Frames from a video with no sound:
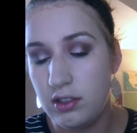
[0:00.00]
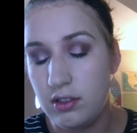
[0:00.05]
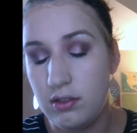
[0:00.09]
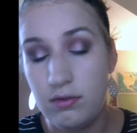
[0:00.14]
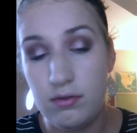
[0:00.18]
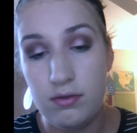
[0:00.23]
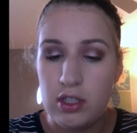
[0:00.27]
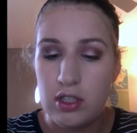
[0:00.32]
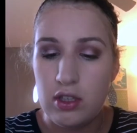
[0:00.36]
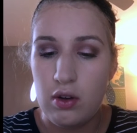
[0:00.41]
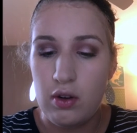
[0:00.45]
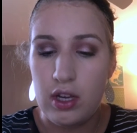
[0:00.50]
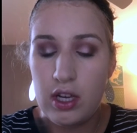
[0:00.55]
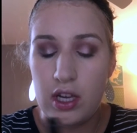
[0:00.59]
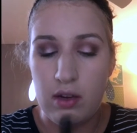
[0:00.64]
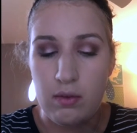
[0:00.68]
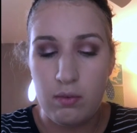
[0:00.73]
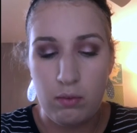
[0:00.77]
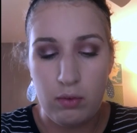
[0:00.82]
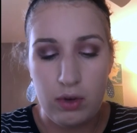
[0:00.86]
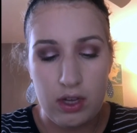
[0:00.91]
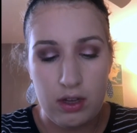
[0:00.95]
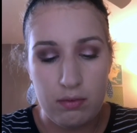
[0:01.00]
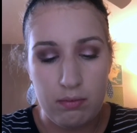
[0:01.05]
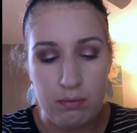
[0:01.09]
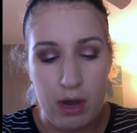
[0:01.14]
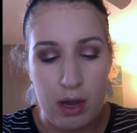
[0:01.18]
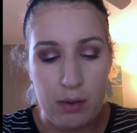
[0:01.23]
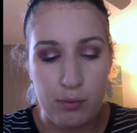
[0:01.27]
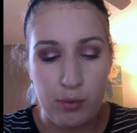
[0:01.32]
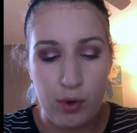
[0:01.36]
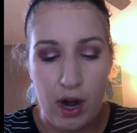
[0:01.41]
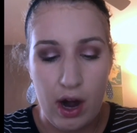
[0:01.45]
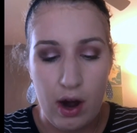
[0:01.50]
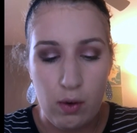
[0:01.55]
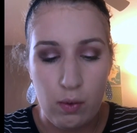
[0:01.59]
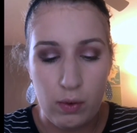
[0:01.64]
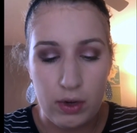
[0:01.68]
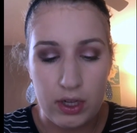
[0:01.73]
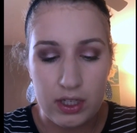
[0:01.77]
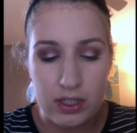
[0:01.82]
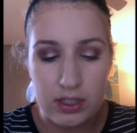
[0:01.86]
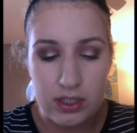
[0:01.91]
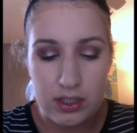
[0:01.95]
I'm just going in with my Brow
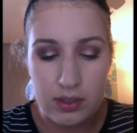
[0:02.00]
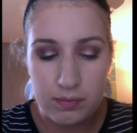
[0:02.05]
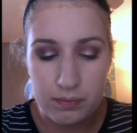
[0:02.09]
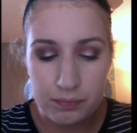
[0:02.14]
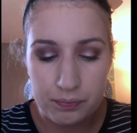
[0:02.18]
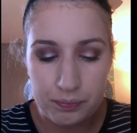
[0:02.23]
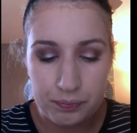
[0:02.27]
Wiz.